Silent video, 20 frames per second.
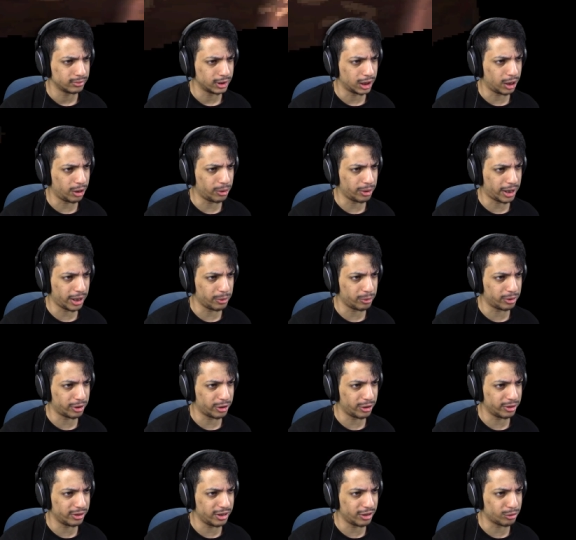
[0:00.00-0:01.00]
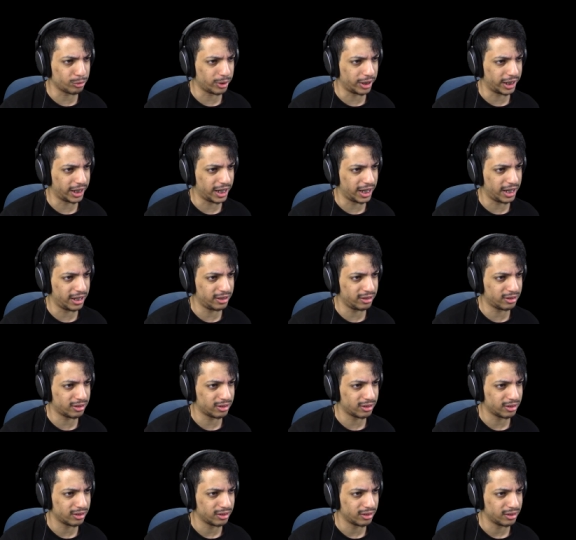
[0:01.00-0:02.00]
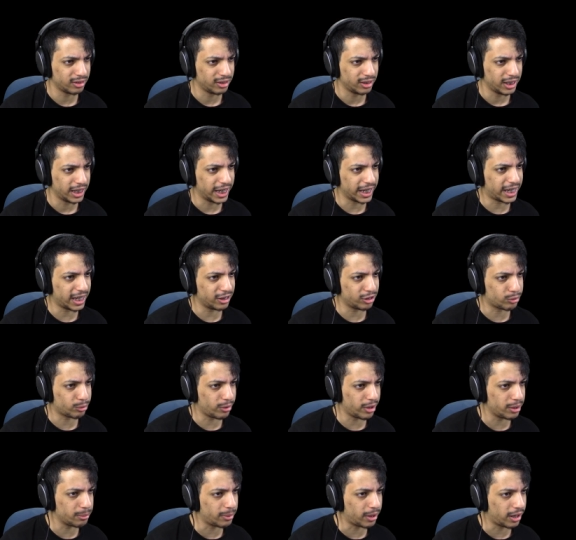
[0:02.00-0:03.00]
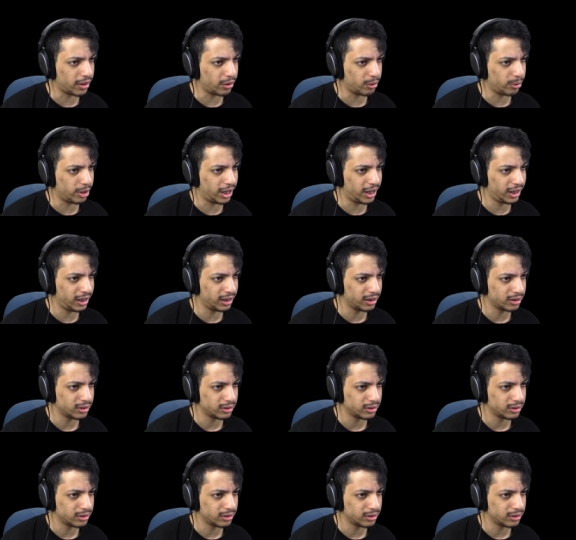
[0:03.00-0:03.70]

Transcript: Oh, okay, we're going this way, guys. I can't run, by the way.